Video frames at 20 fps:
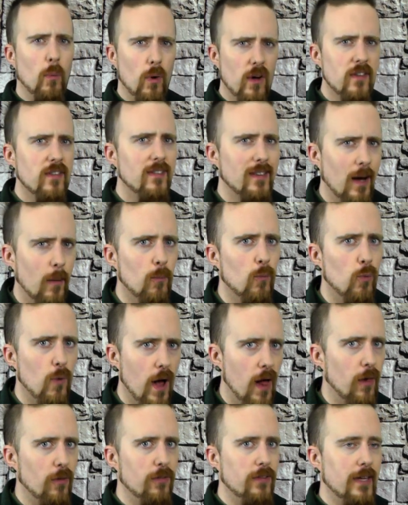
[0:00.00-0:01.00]
was some
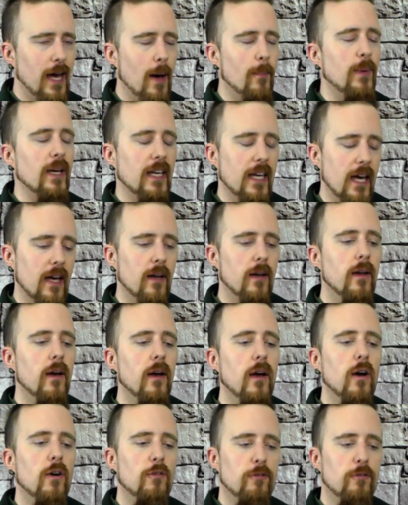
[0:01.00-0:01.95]
wealth coming in